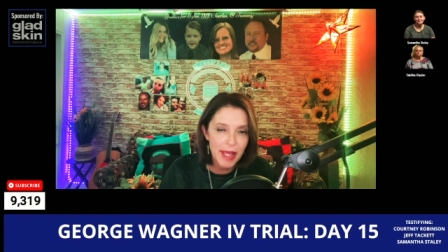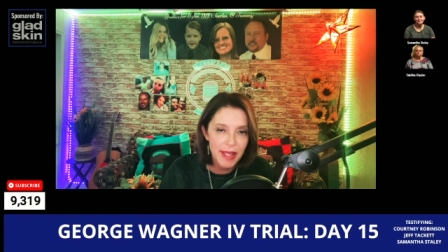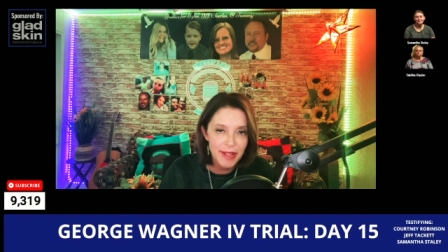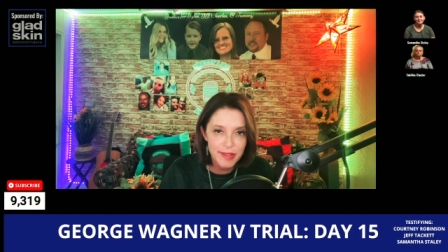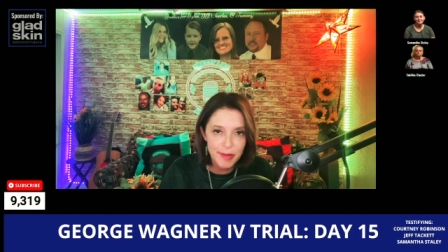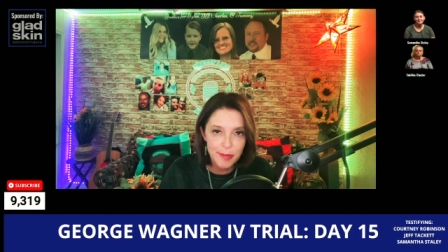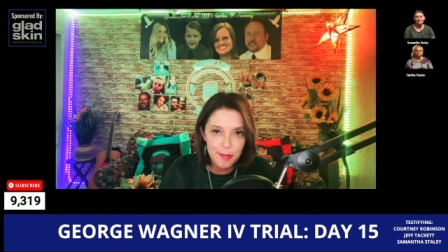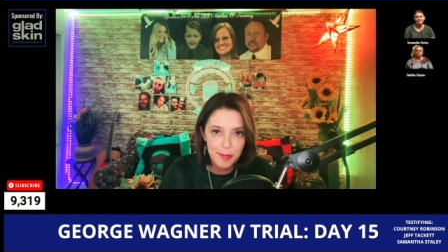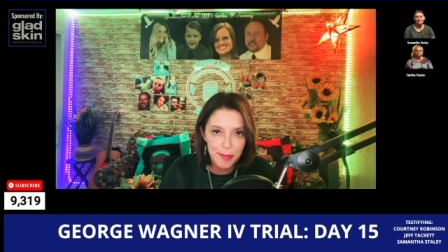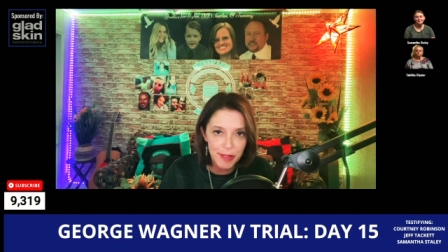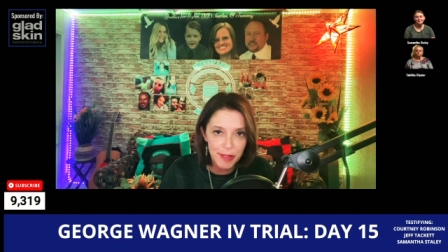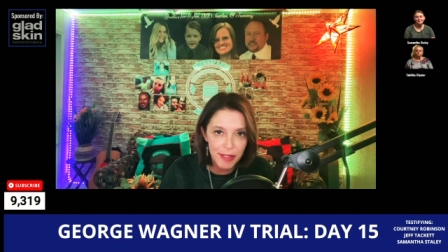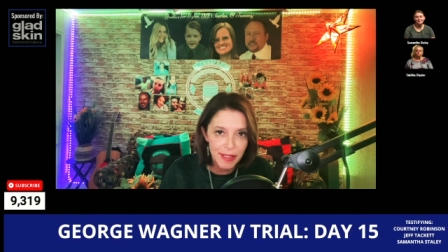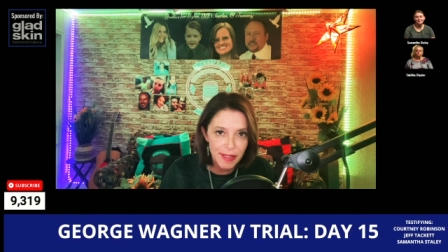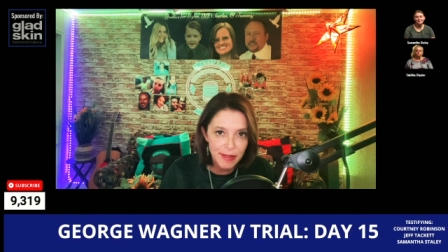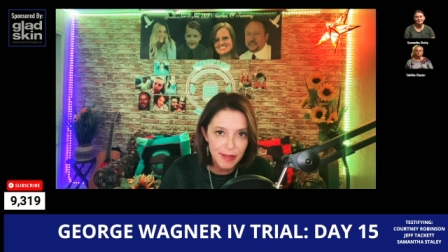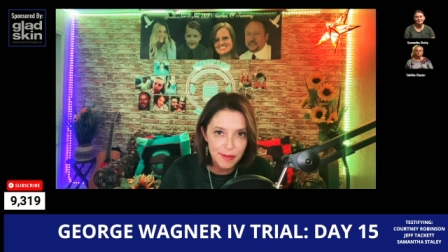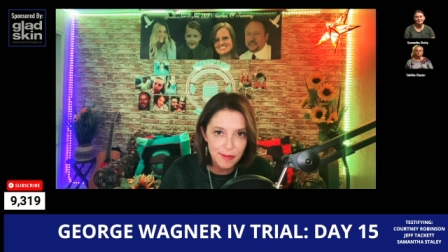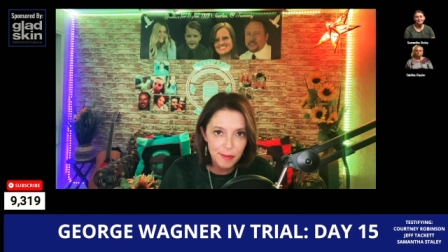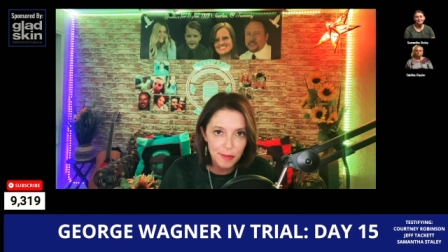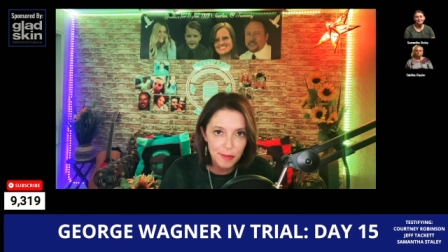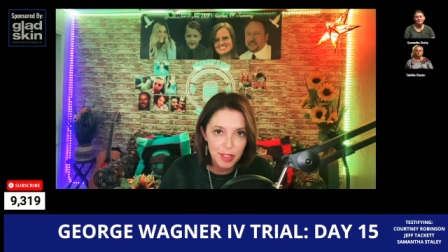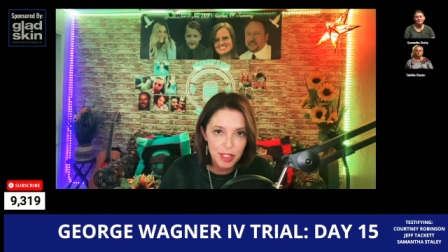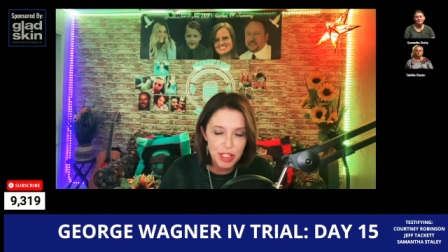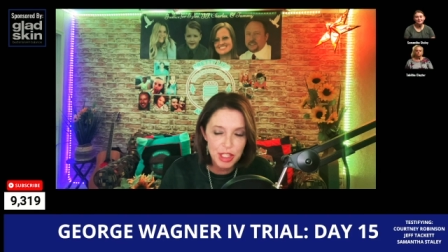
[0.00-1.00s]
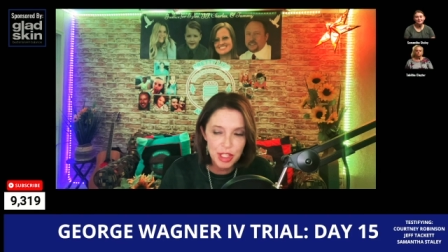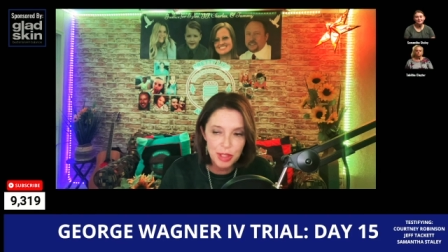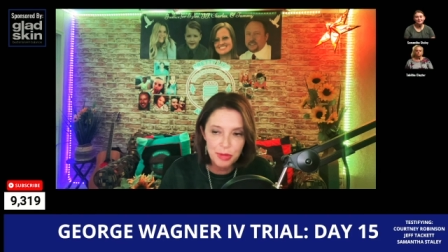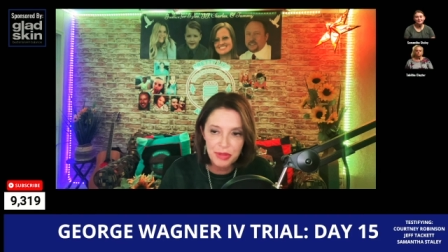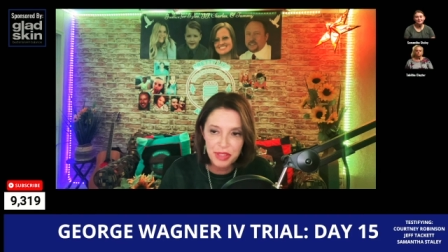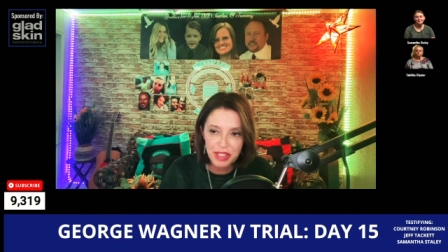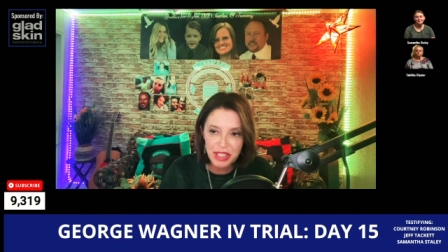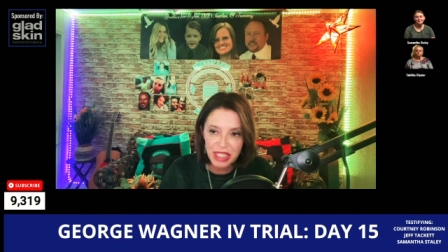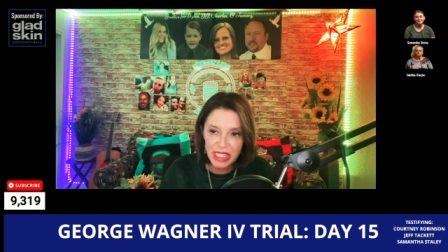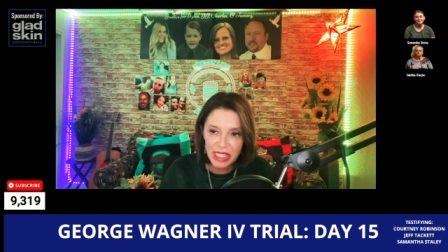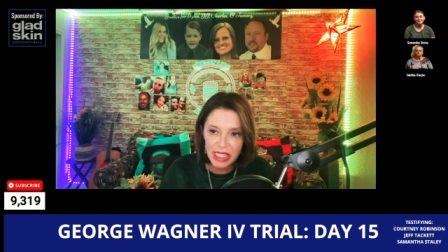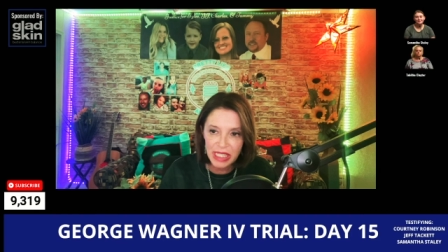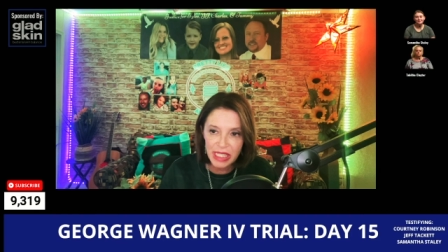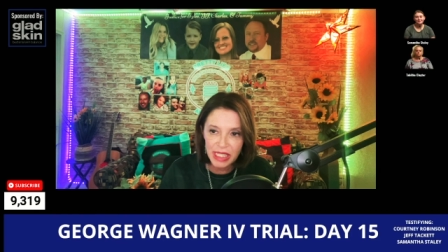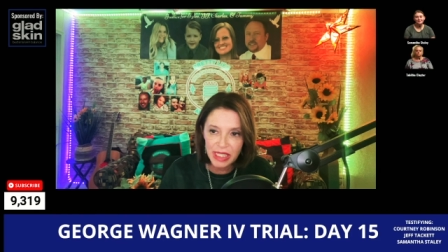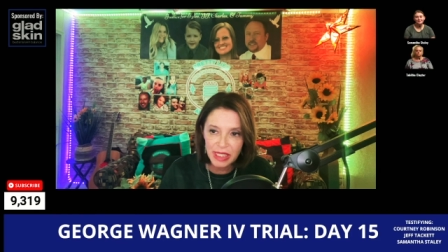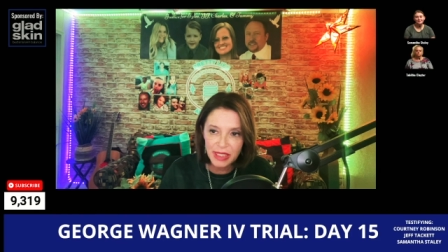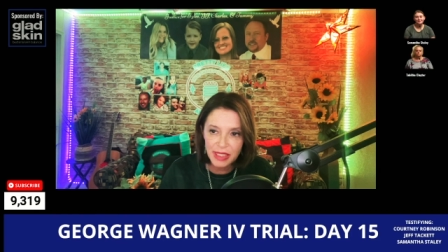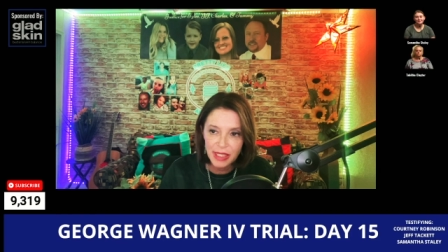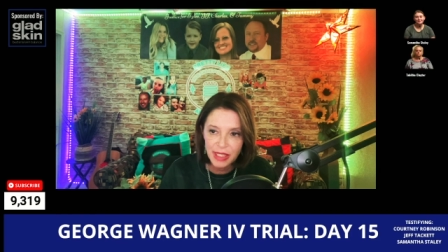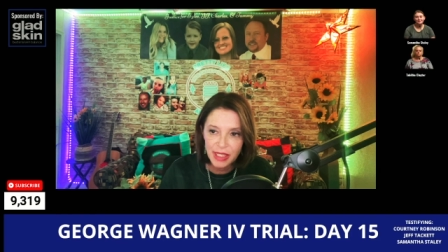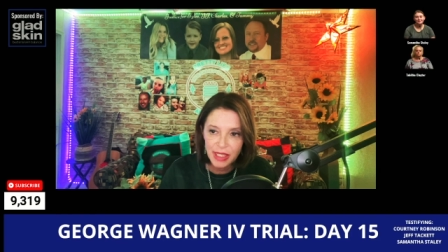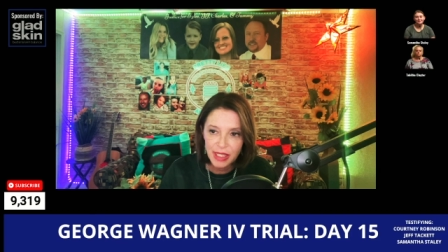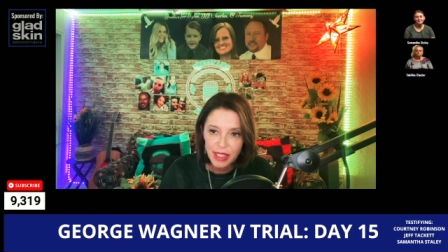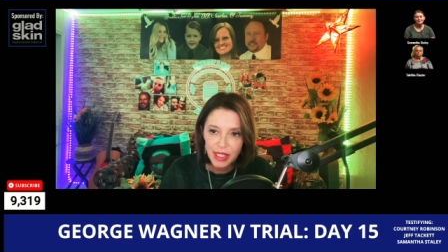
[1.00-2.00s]
as a bit when she was a
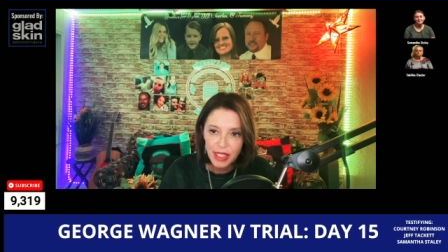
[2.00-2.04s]
kid.